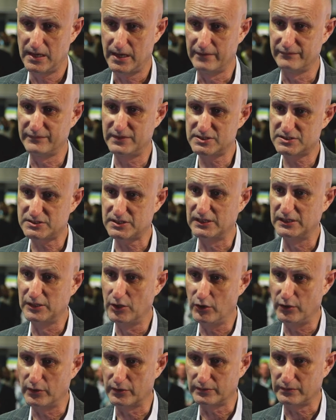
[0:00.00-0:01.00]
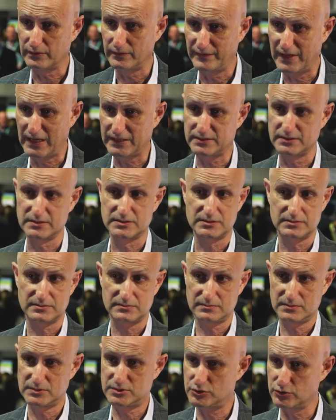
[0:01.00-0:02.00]
And this alert, that is
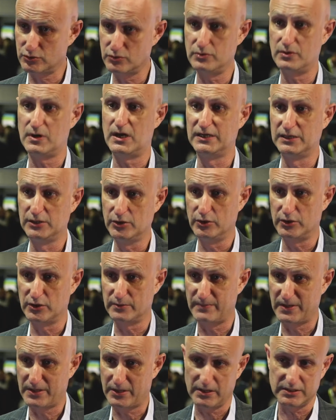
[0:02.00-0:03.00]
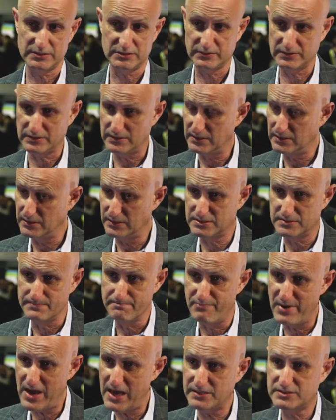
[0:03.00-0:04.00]
true alert, because it's
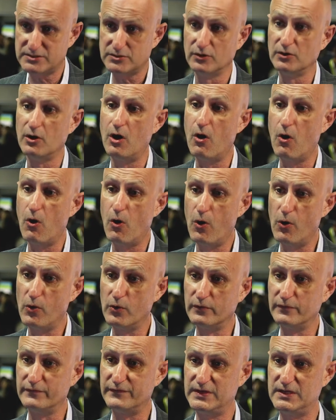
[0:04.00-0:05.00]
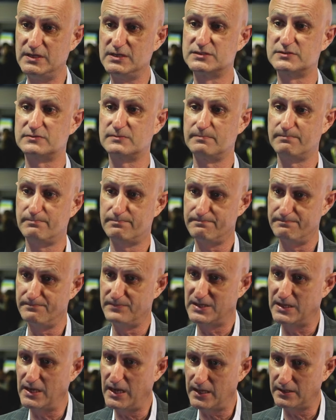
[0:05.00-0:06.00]
based on all these
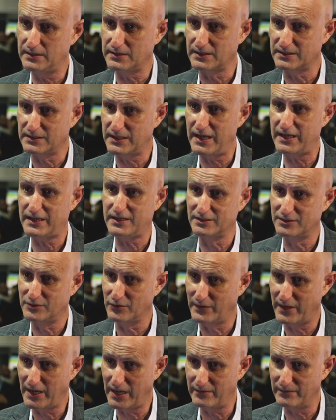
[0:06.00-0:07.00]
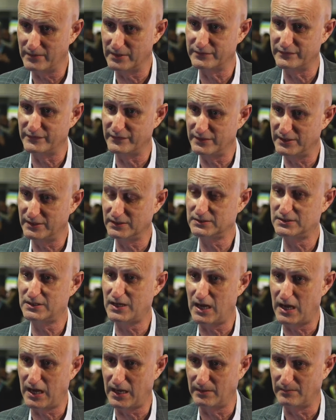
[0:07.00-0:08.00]
data taken together at the real
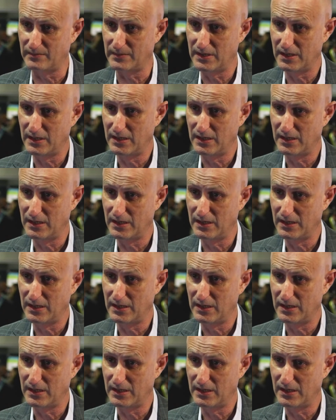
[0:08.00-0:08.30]
time,